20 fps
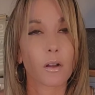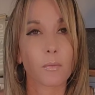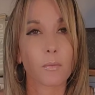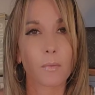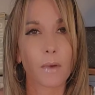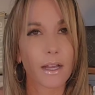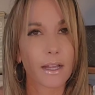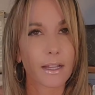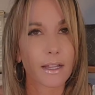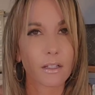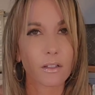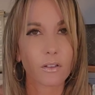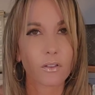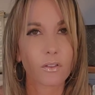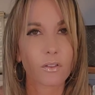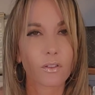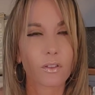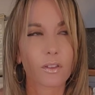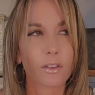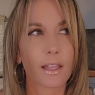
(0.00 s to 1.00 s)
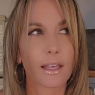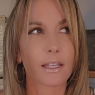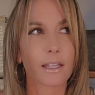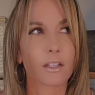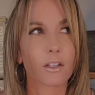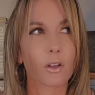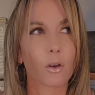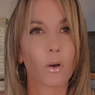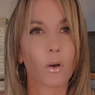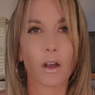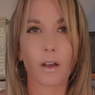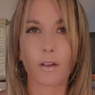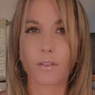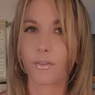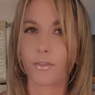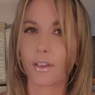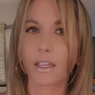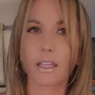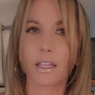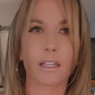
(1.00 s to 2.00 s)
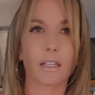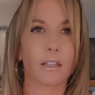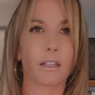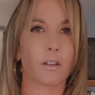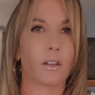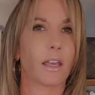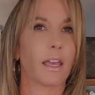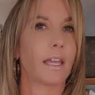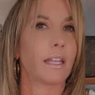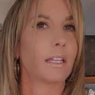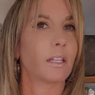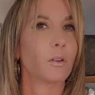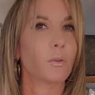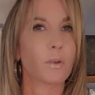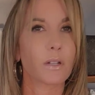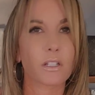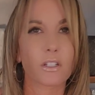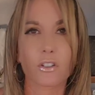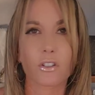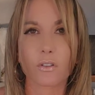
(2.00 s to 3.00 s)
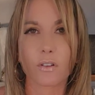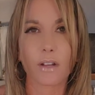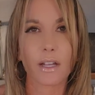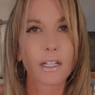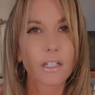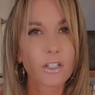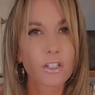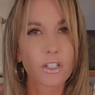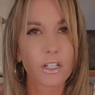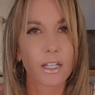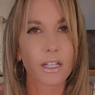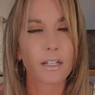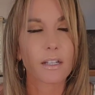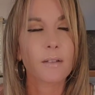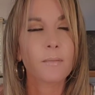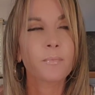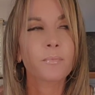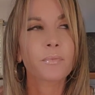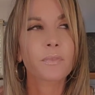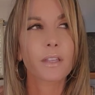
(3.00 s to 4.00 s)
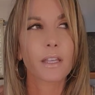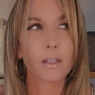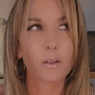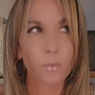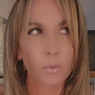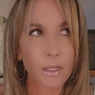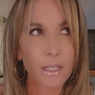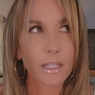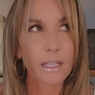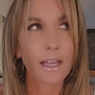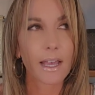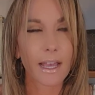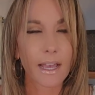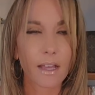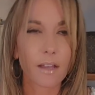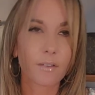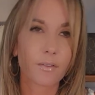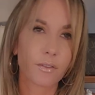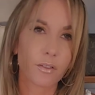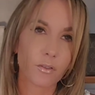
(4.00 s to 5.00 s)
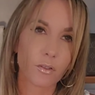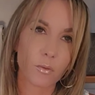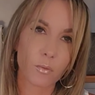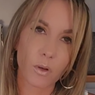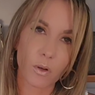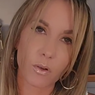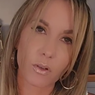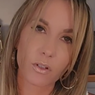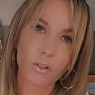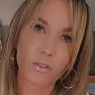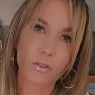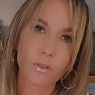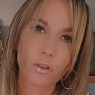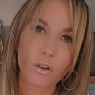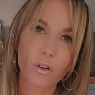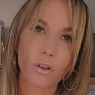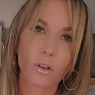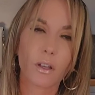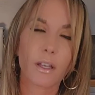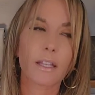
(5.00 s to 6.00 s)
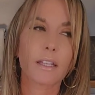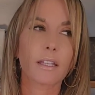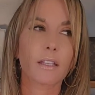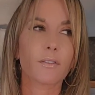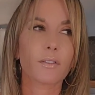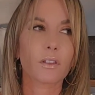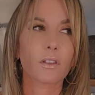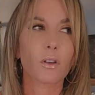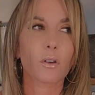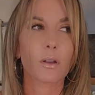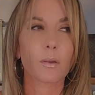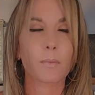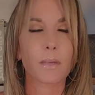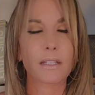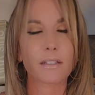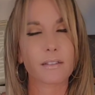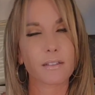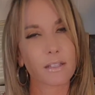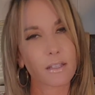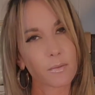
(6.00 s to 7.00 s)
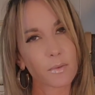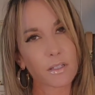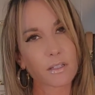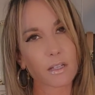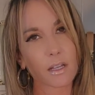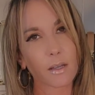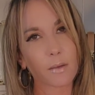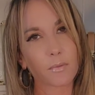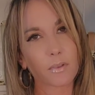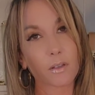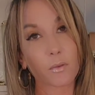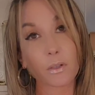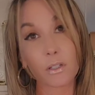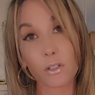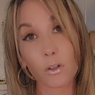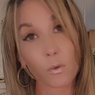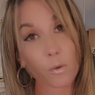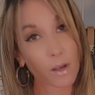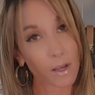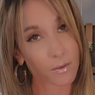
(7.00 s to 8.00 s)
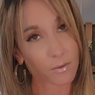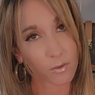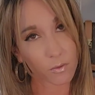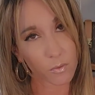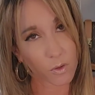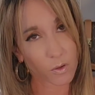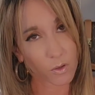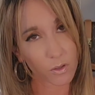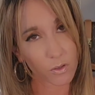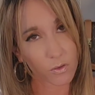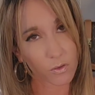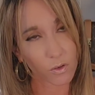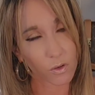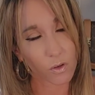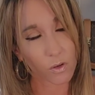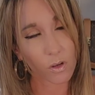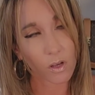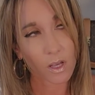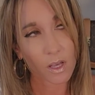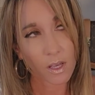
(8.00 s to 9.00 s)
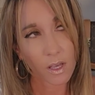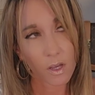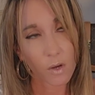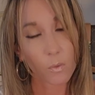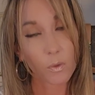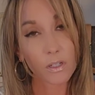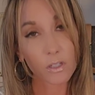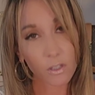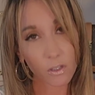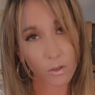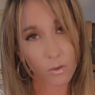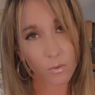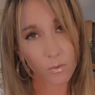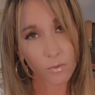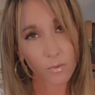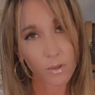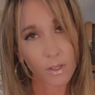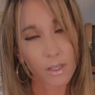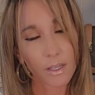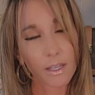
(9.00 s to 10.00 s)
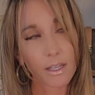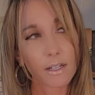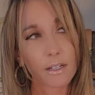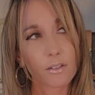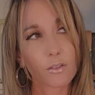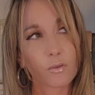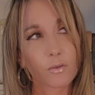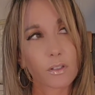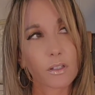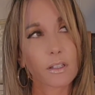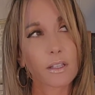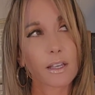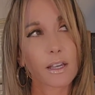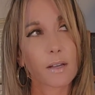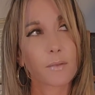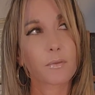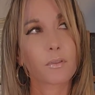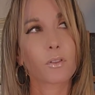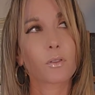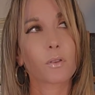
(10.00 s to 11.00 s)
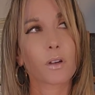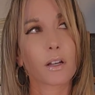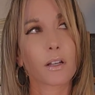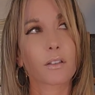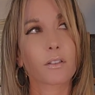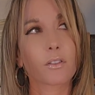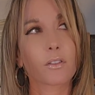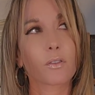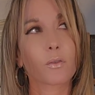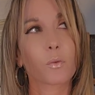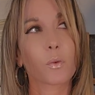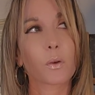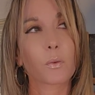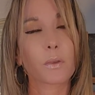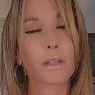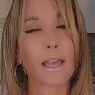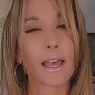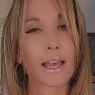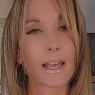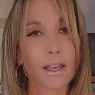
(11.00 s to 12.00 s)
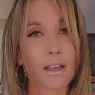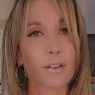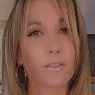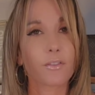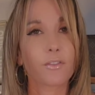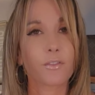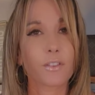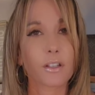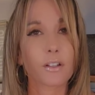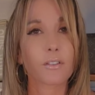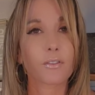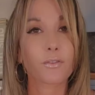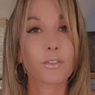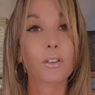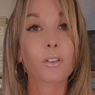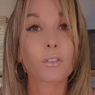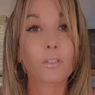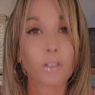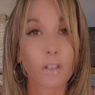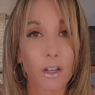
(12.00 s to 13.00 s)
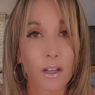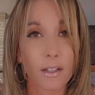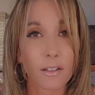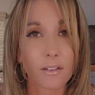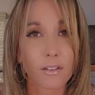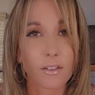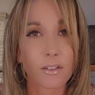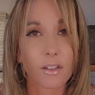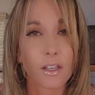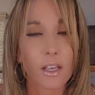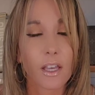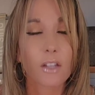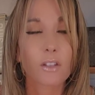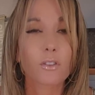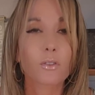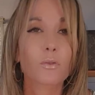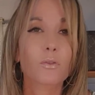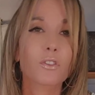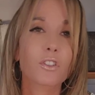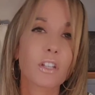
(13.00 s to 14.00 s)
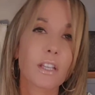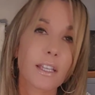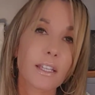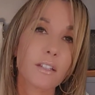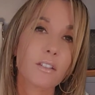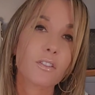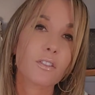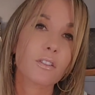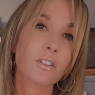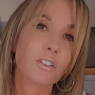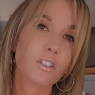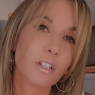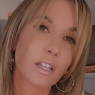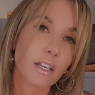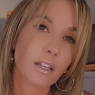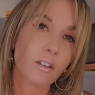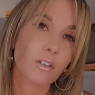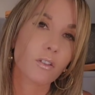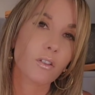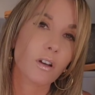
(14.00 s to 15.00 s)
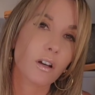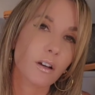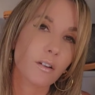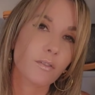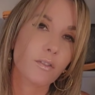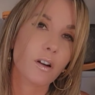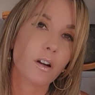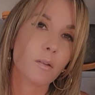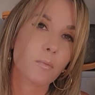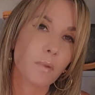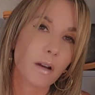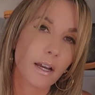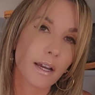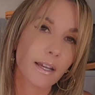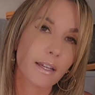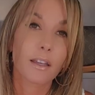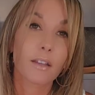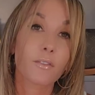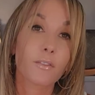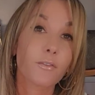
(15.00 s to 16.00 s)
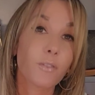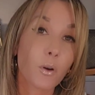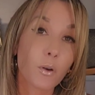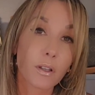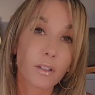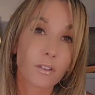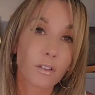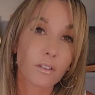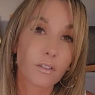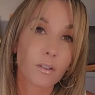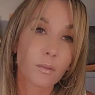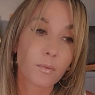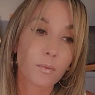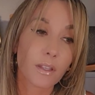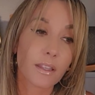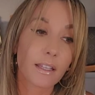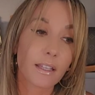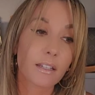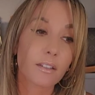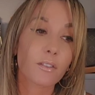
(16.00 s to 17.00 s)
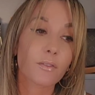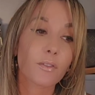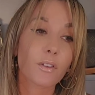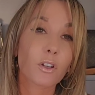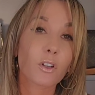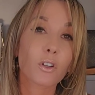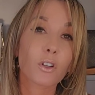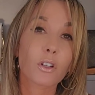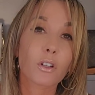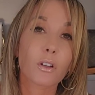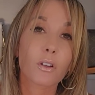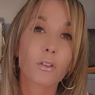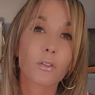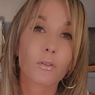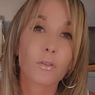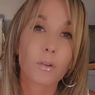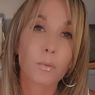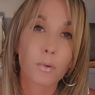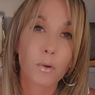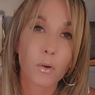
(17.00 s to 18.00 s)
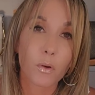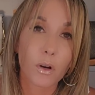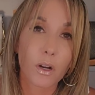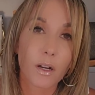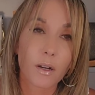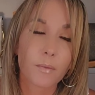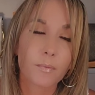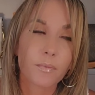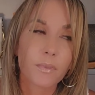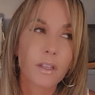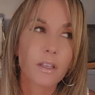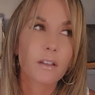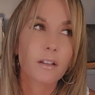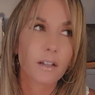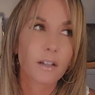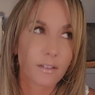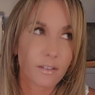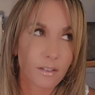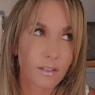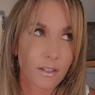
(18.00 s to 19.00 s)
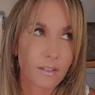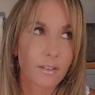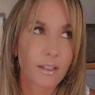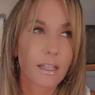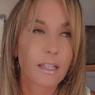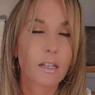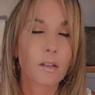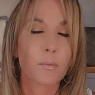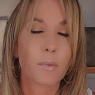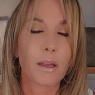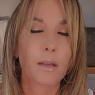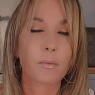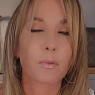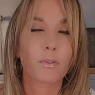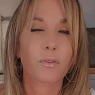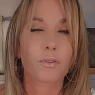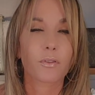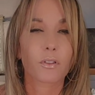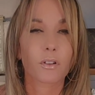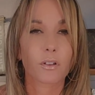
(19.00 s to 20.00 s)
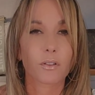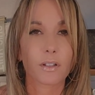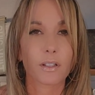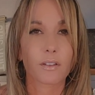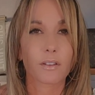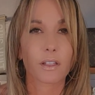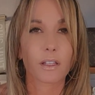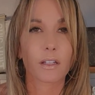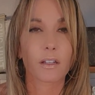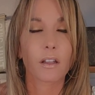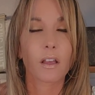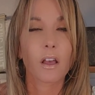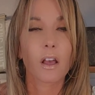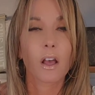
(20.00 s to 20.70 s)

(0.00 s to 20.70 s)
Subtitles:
minds that can go off in any which direction, and we have the remote control. And even though it may seem at times that we don't have the remote control, we do. And it's really up to us, when we have fear-filled thoughts, to change the channel of our mind and focus on something that is of a good rapport. God says that in the Bible for a reason.